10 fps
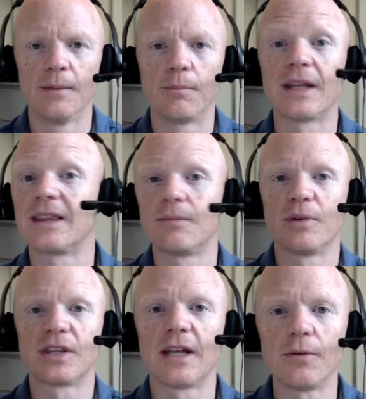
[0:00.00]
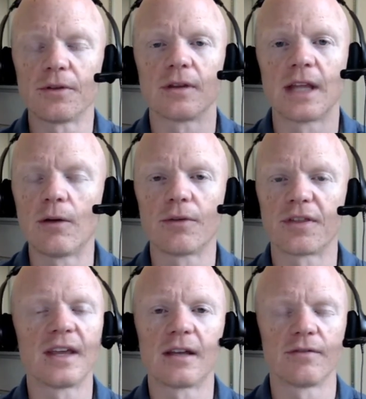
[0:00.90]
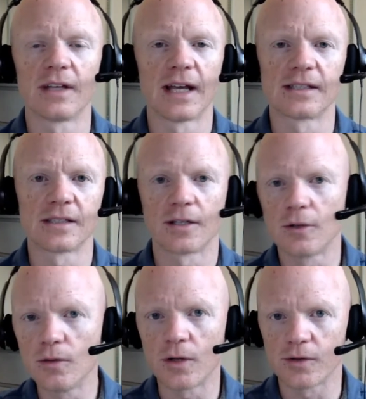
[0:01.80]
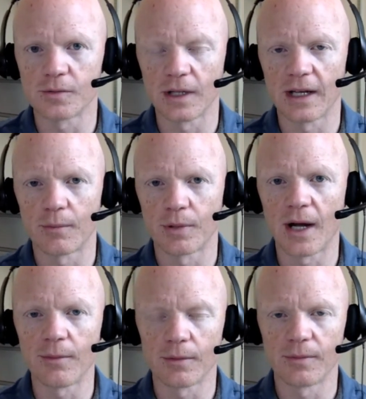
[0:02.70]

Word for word: But, but they, don't, they don't think of it as a glucose-related problem.